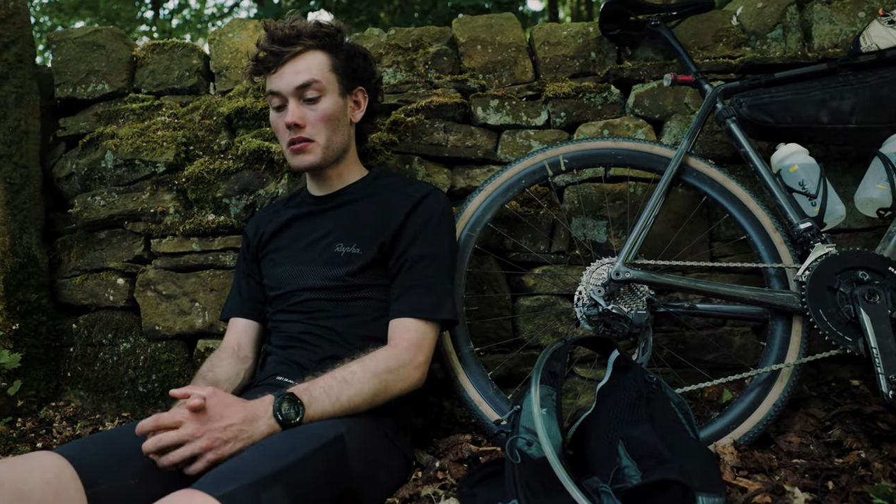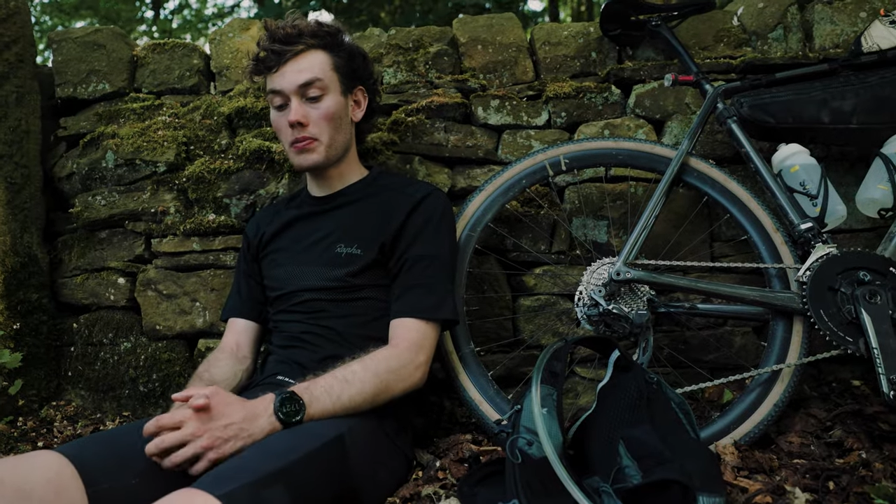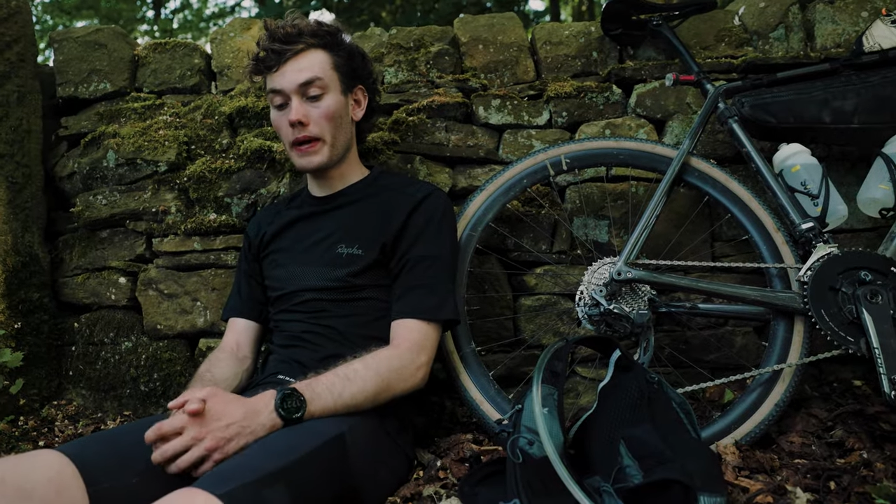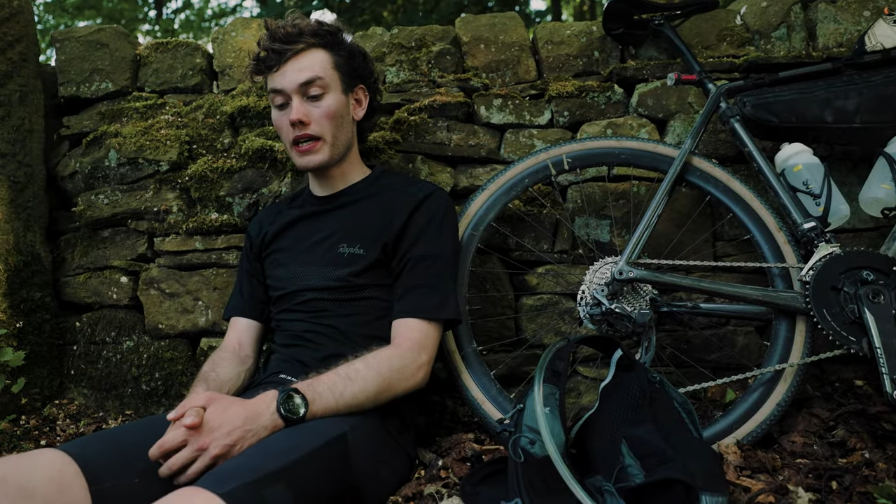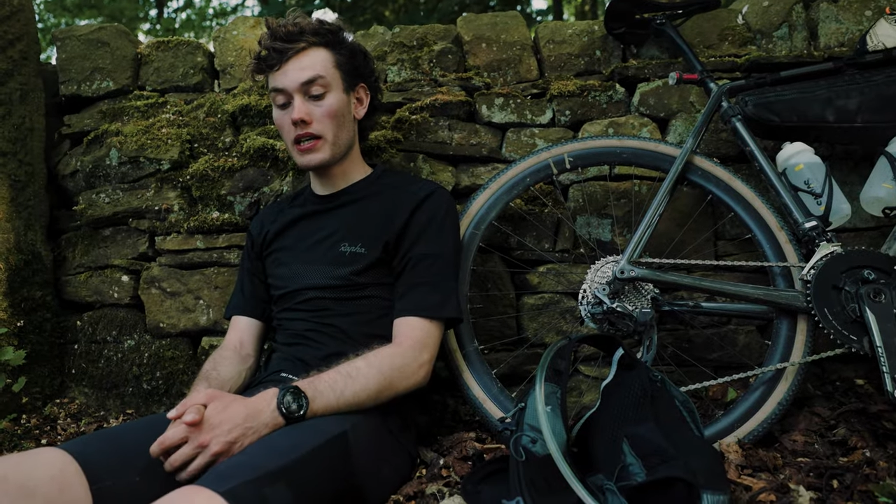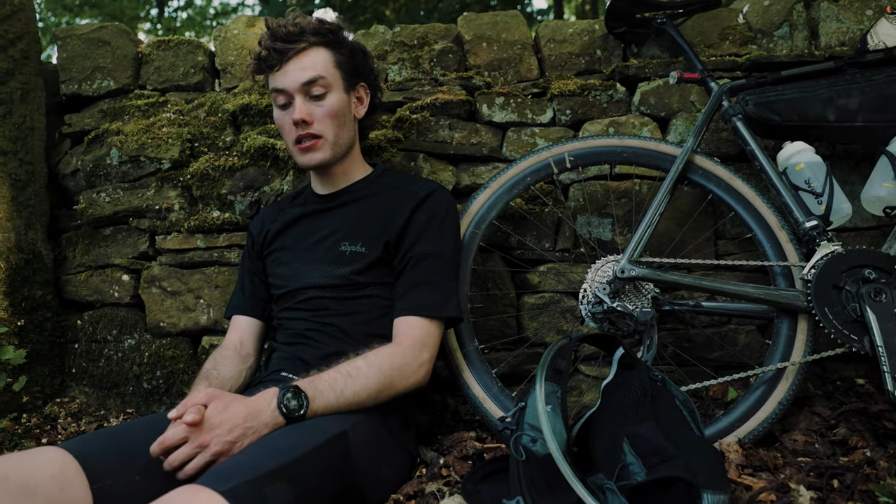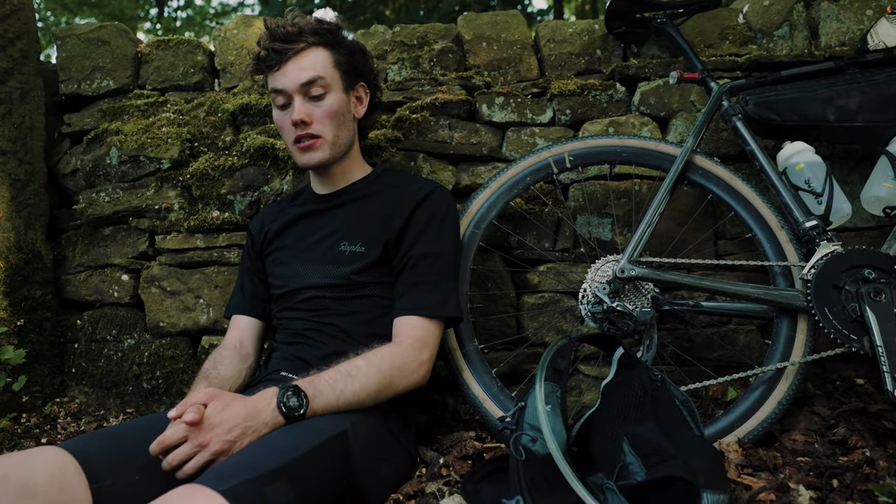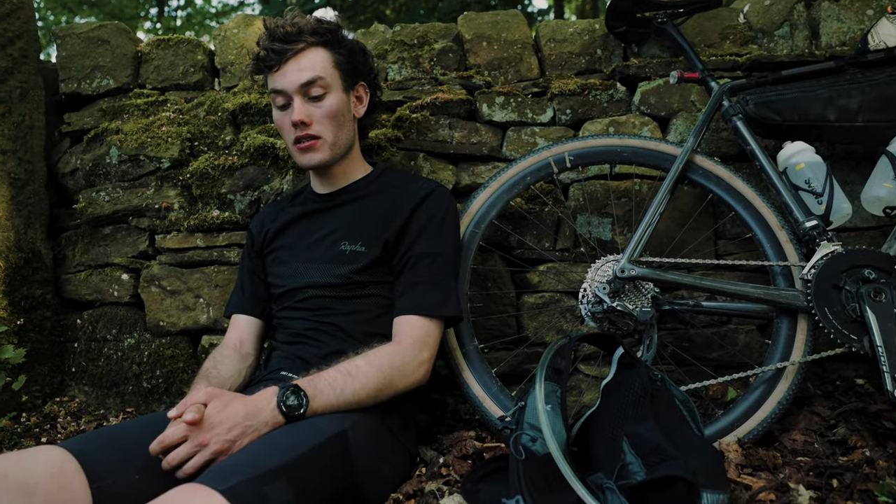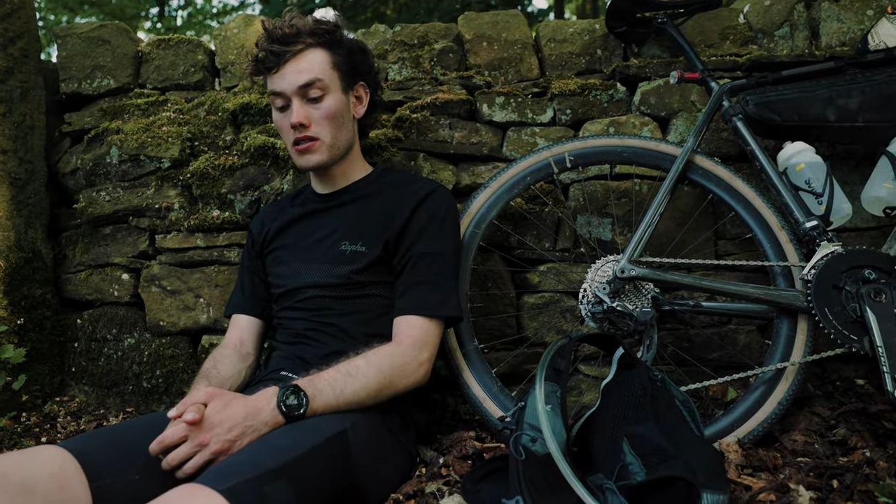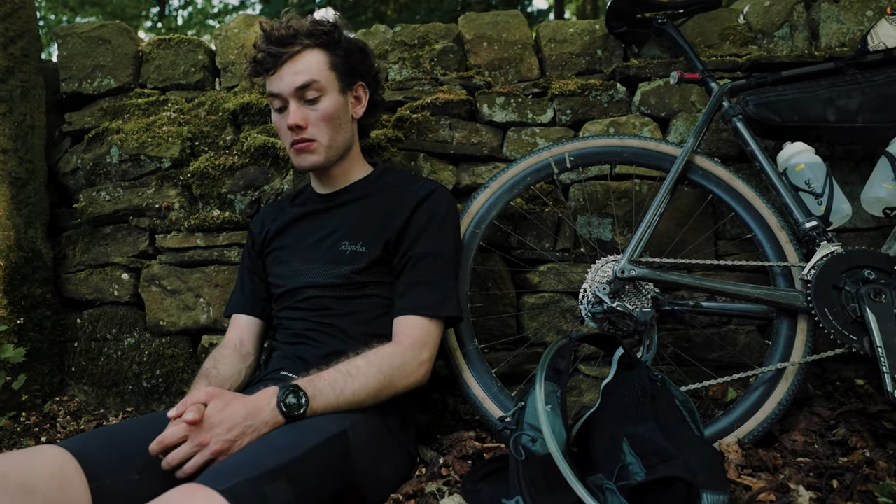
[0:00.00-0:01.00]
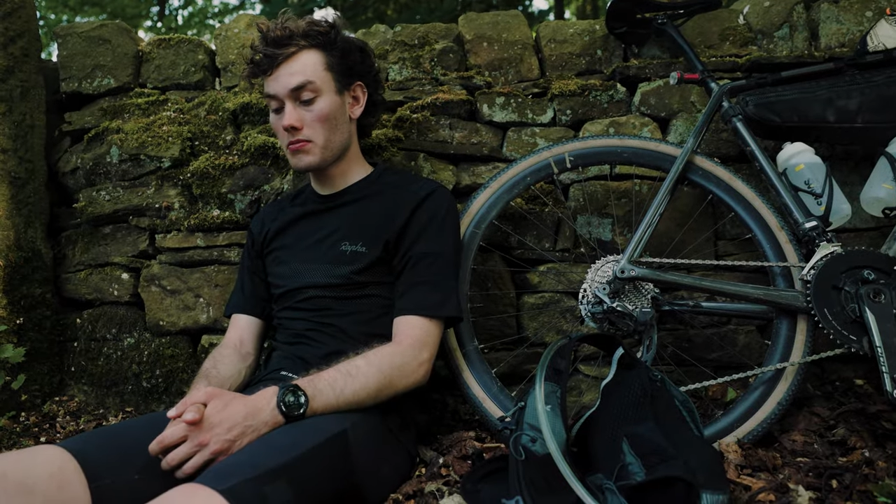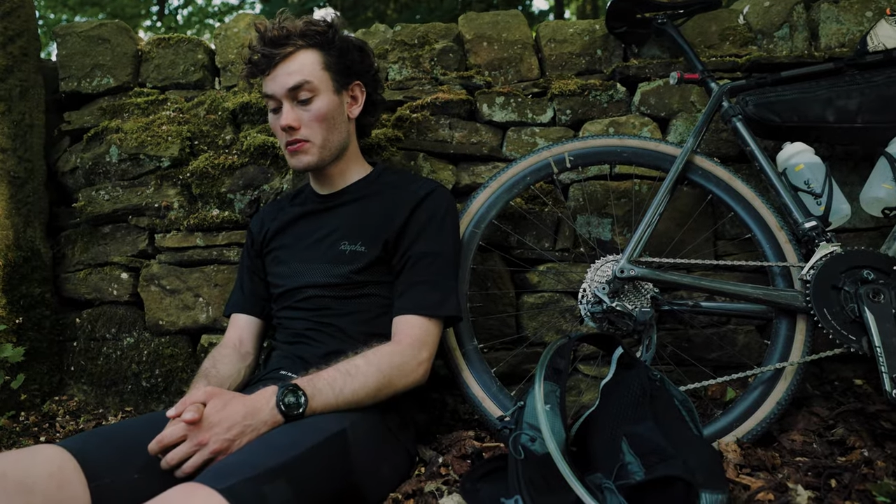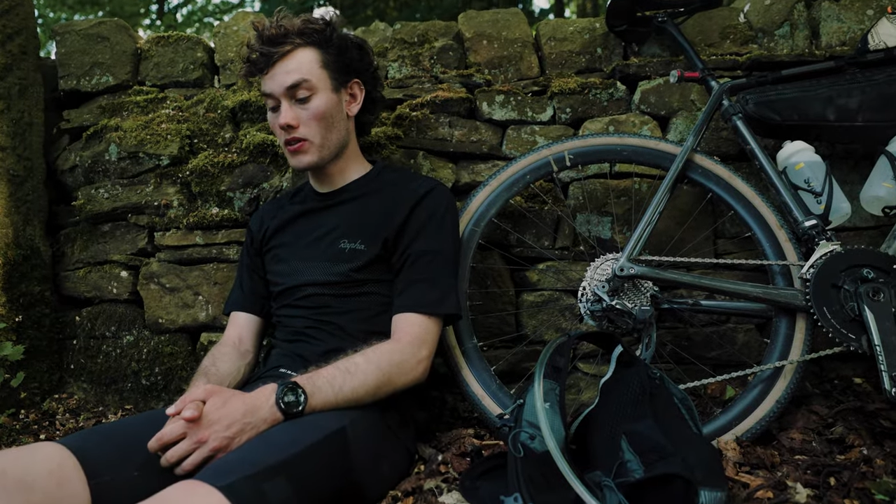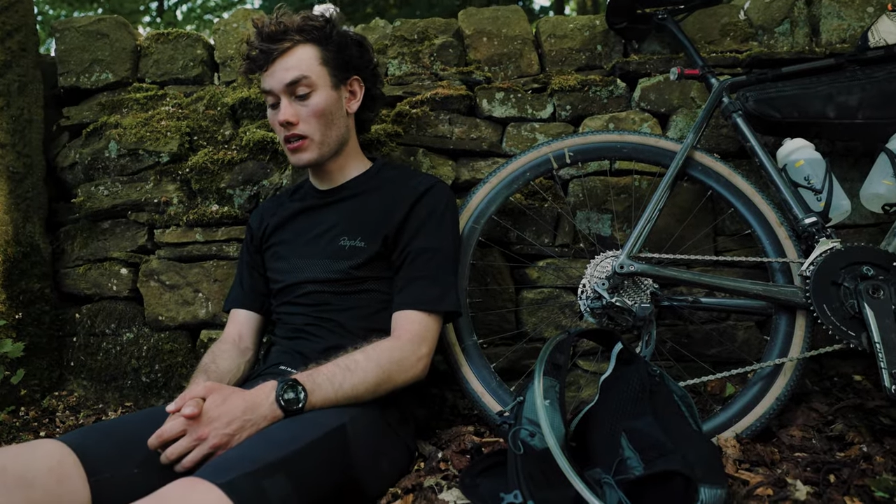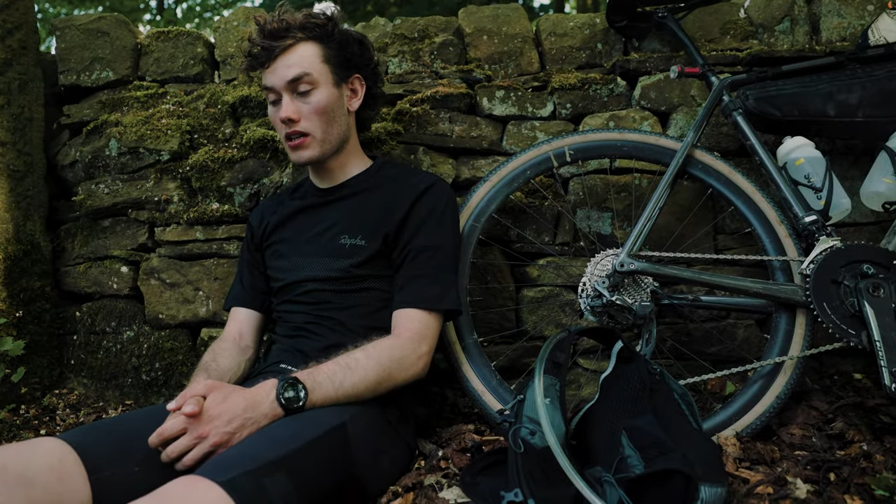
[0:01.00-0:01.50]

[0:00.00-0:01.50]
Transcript: Painkillers don't seem to be doing